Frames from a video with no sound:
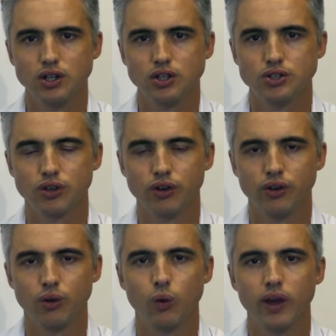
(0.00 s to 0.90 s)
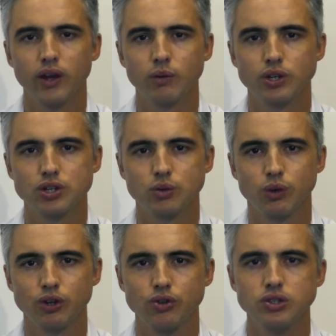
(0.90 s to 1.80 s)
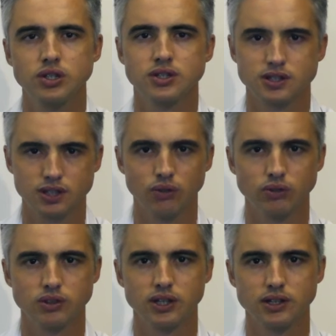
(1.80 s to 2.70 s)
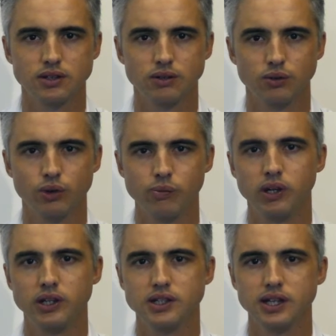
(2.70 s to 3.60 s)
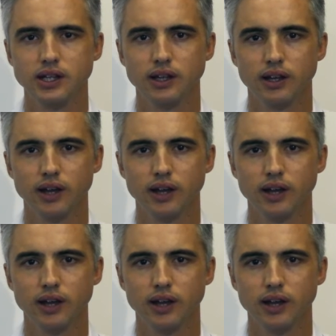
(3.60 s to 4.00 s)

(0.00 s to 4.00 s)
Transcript: So the way in which one uses a skill set or an ability,